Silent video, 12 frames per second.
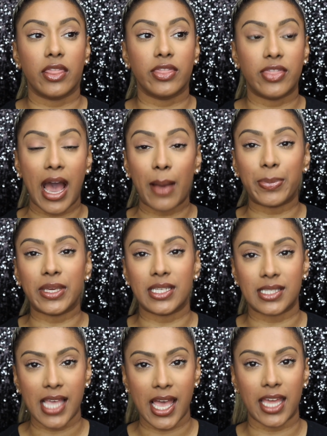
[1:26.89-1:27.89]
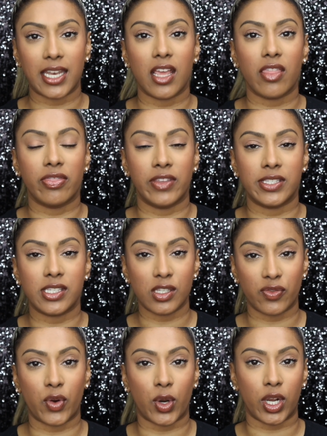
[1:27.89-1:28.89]
That being said, this
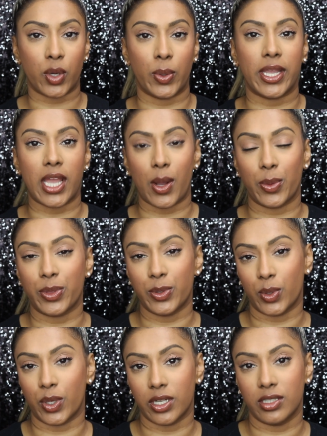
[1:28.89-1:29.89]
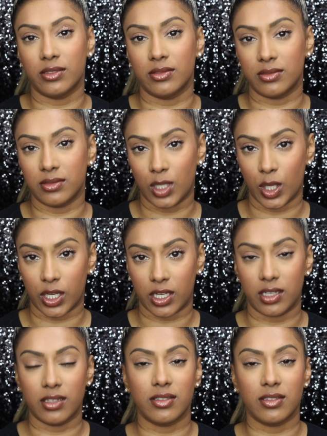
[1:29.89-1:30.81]
is for a quick out the door look.